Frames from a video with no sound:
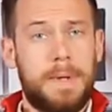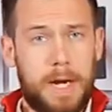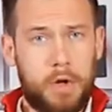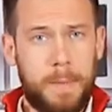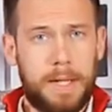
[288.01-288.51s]

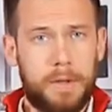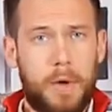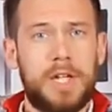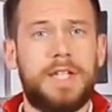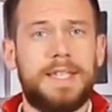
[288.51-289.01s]
Remember to
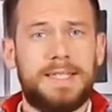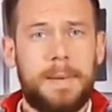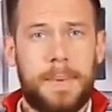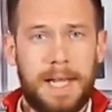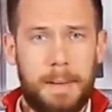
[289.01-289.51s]
do it
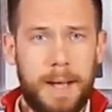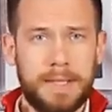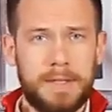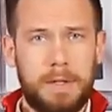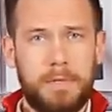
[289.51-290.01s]
always
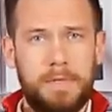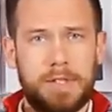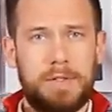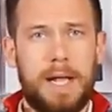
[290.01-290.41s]
bottom up.